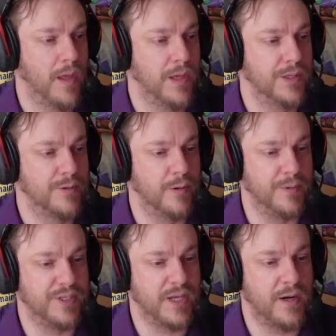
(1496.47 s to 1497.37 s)
So we want to be
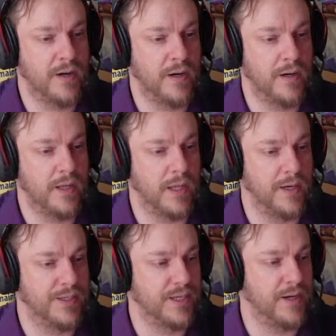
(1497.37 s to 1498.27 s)
center, align
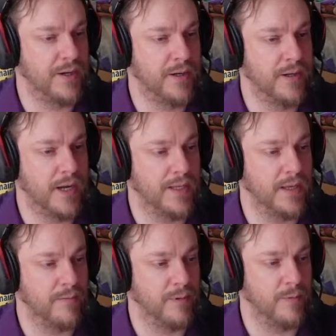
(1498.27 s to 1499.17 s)
center, and then
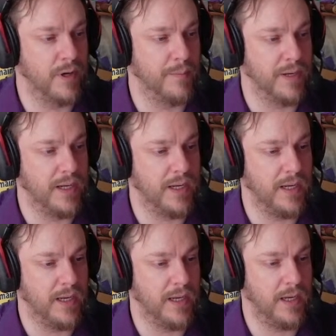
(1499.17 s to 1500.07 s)
we want to
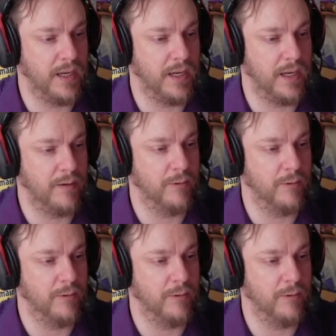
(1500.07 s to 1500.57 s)
be, we're